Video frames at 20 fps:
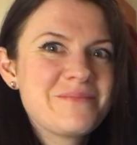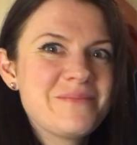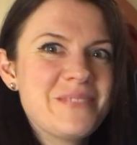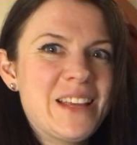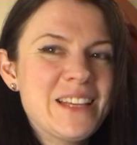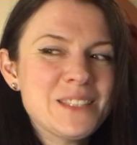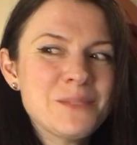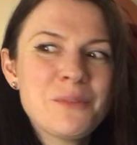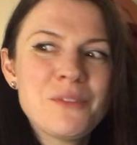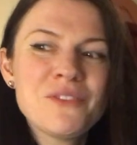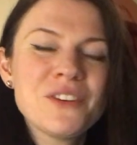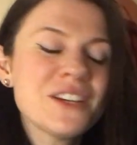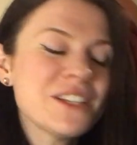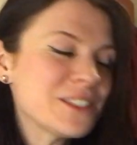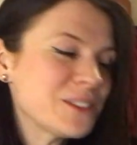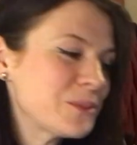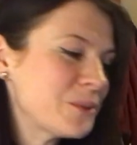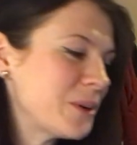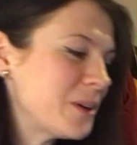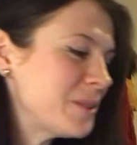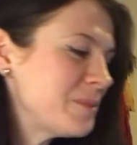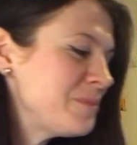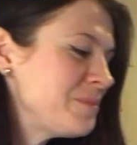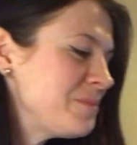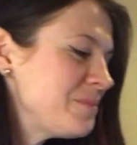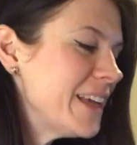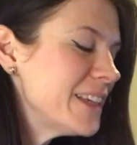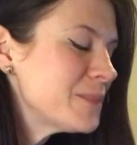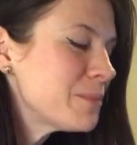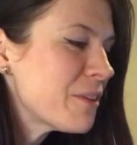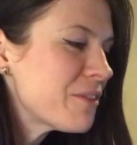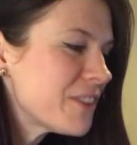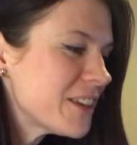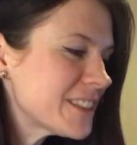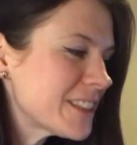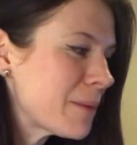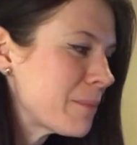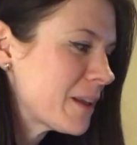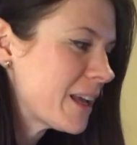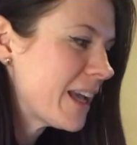That's my first one. It's my
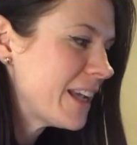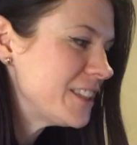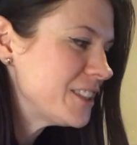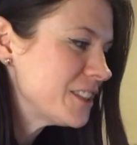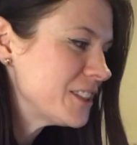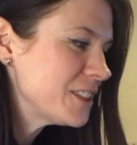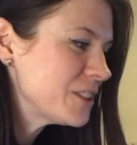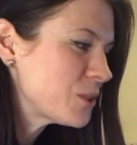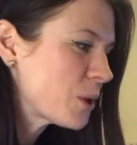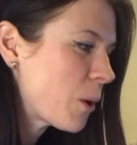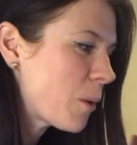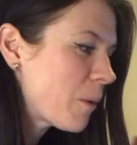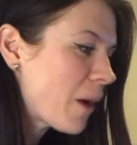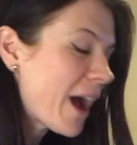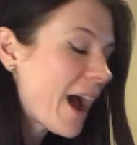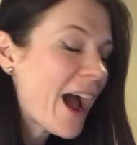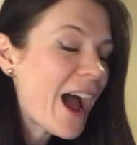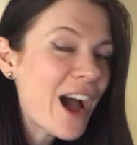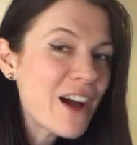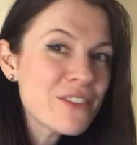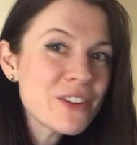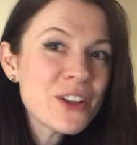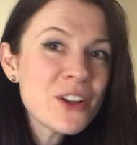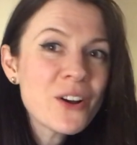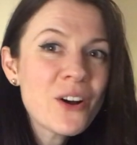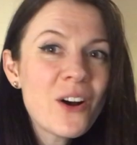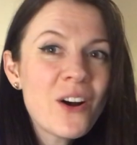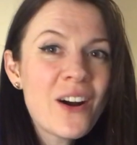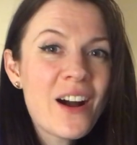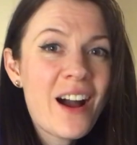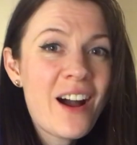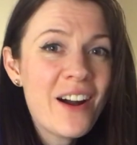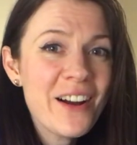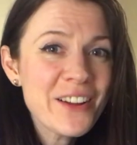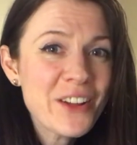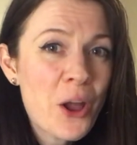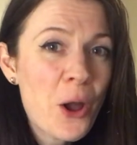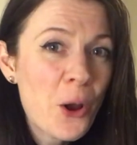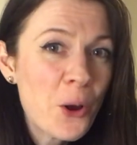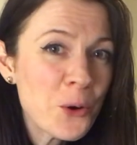first application, so I haven't got
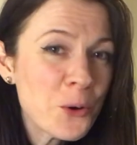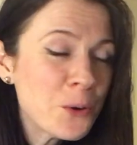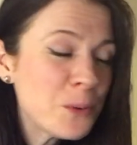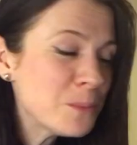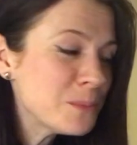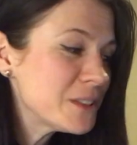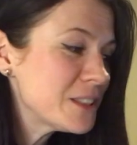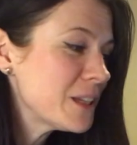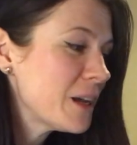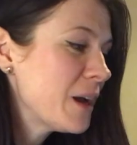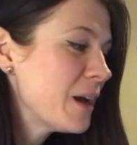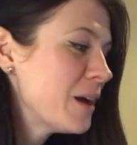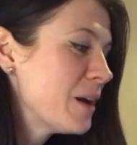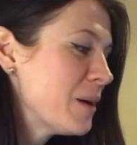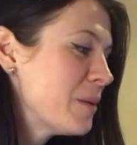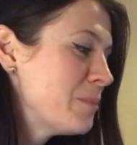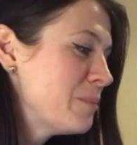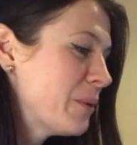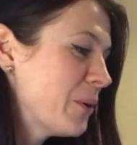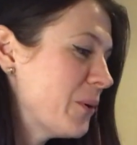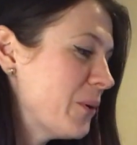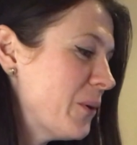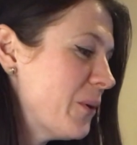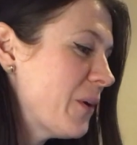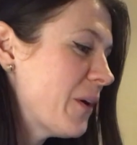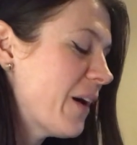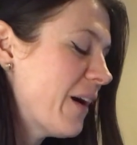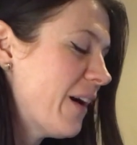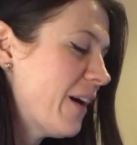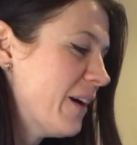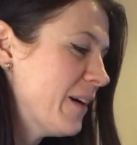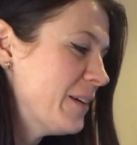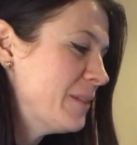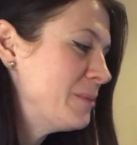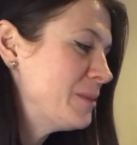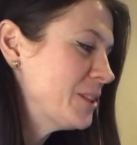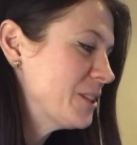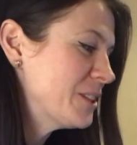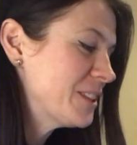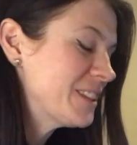high hopes, but
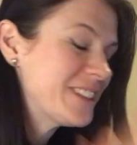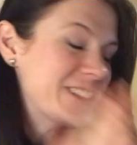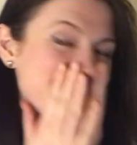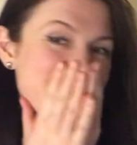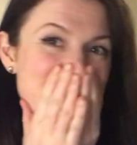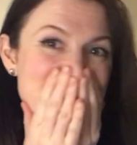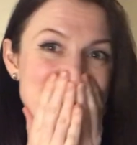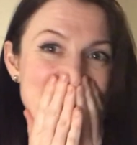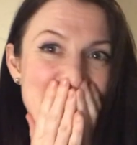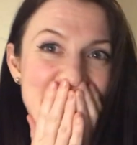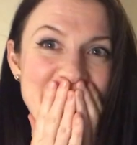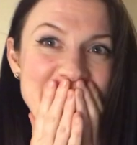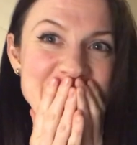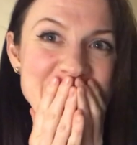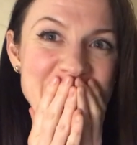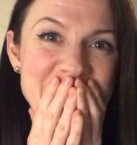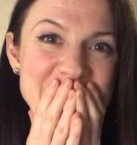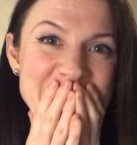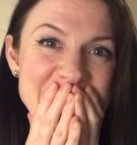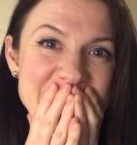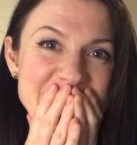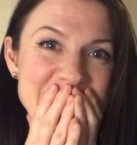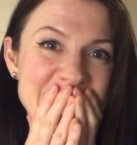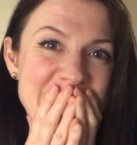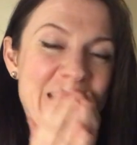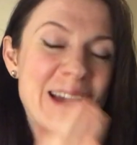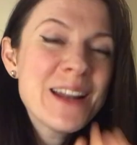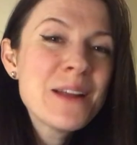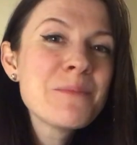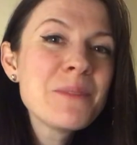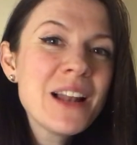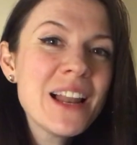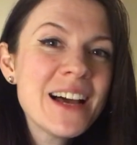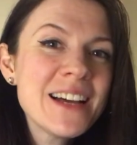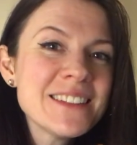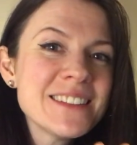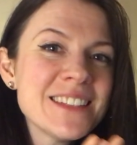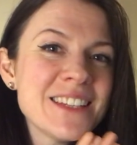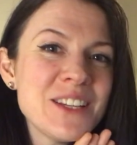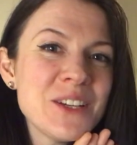I'm just really excited and I'm
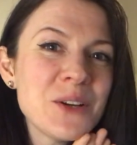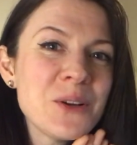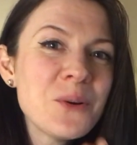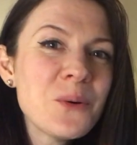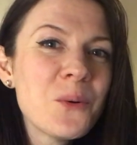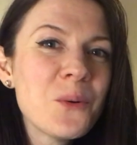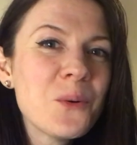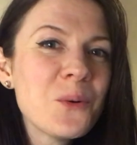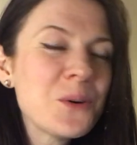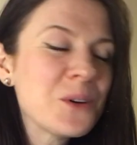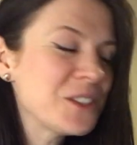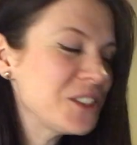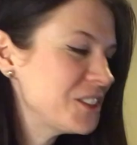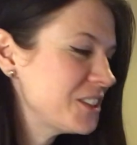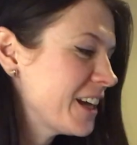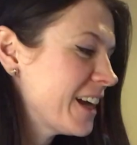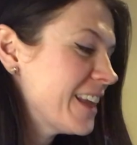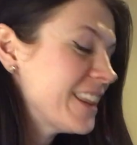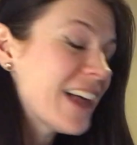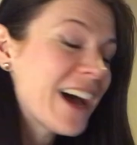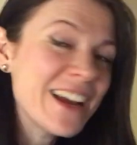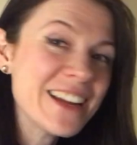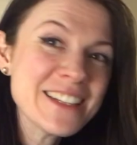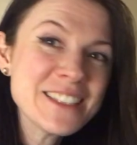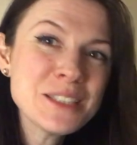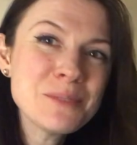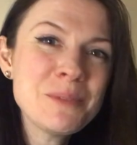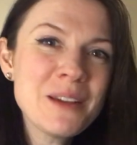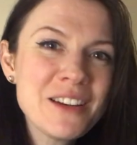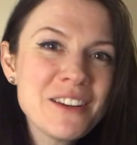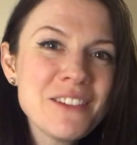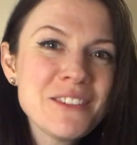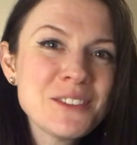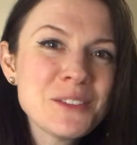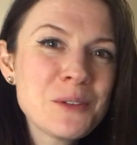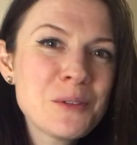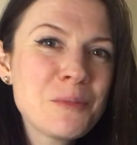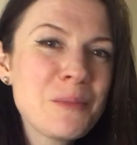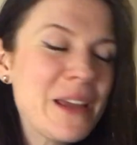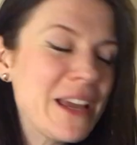glad that you can all share that
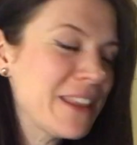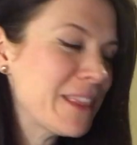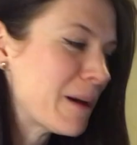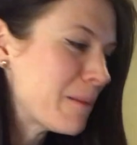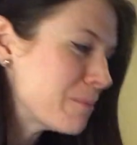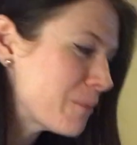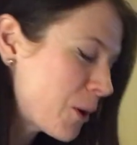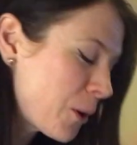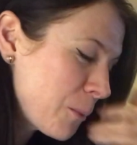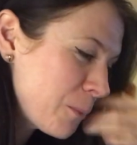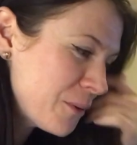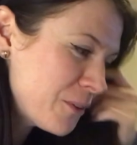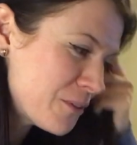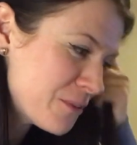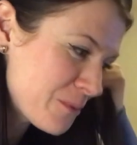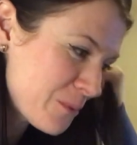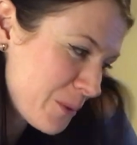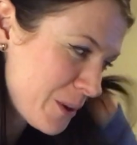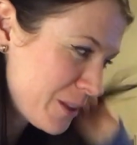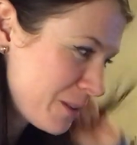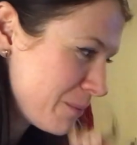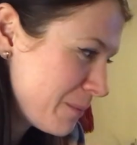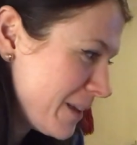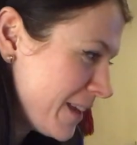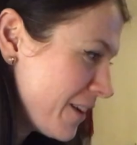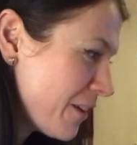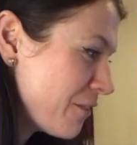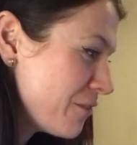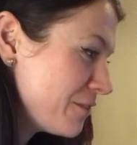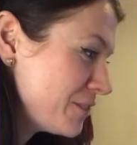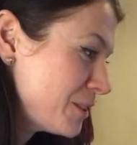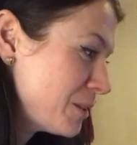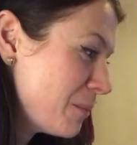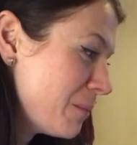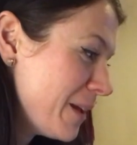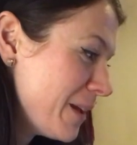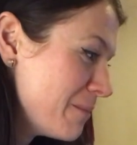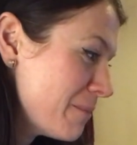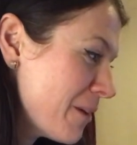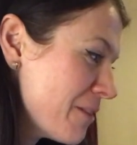experience with me and that moment with me of
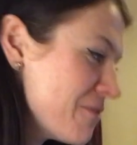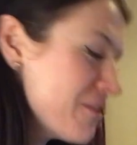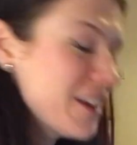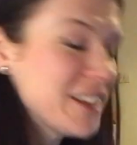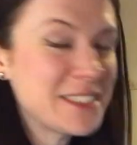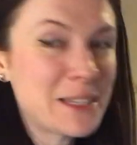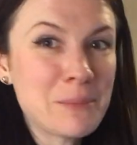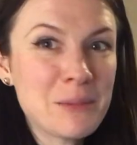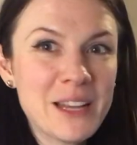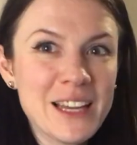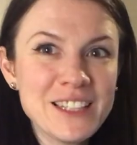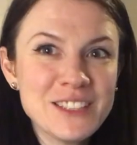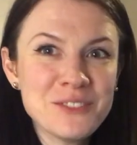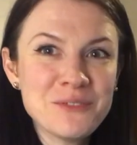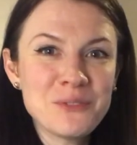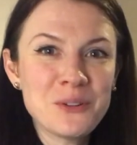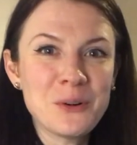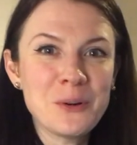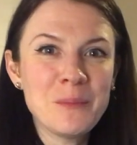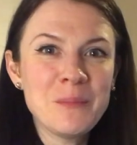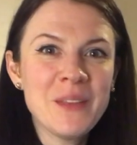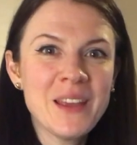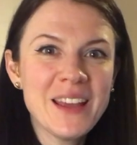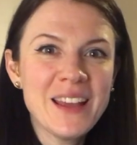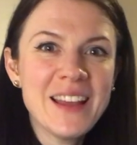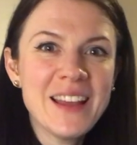submitting my first application form,